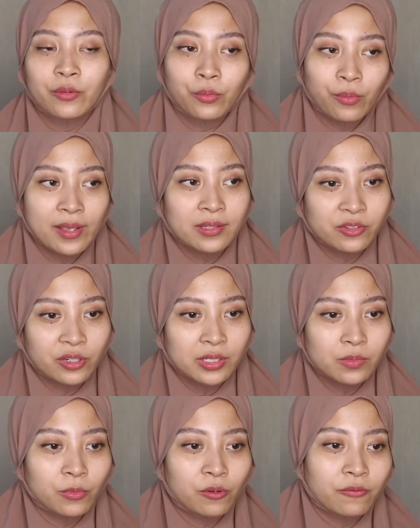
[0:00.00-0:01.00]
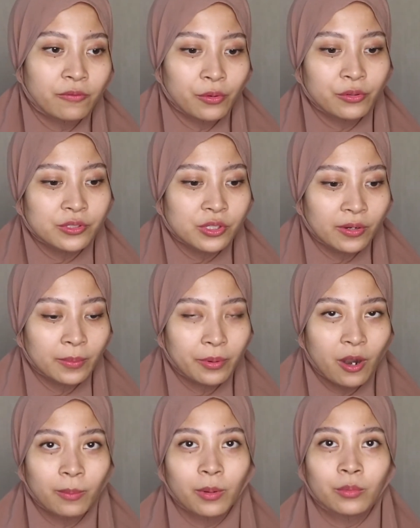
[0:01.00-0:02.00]
the Western is more focused on a
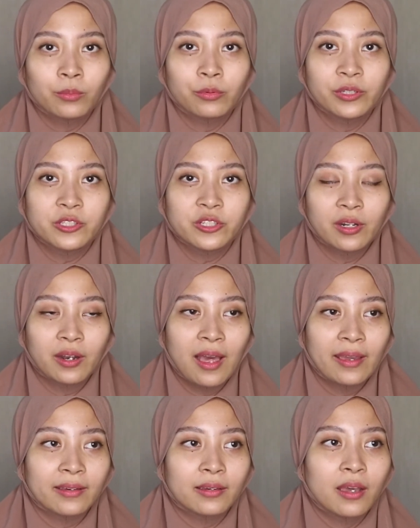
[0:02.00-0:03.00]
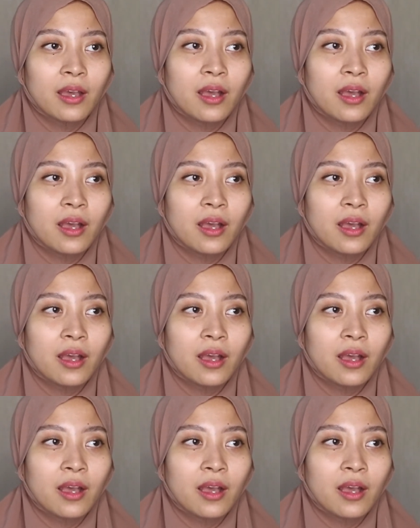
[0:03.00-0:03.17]
problem which like